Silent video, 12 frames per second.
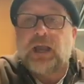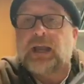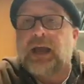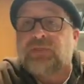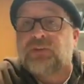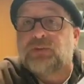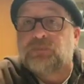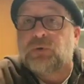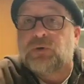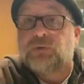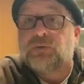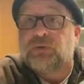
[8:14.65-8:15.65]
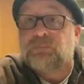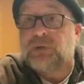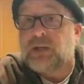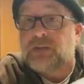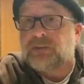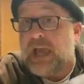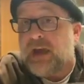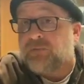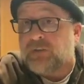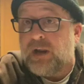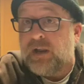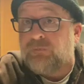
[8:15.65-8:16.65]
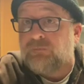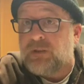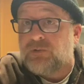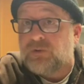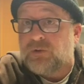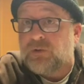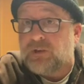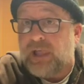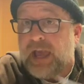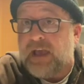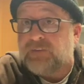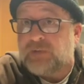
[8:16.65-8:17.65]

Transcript: I got this book because after I took her class,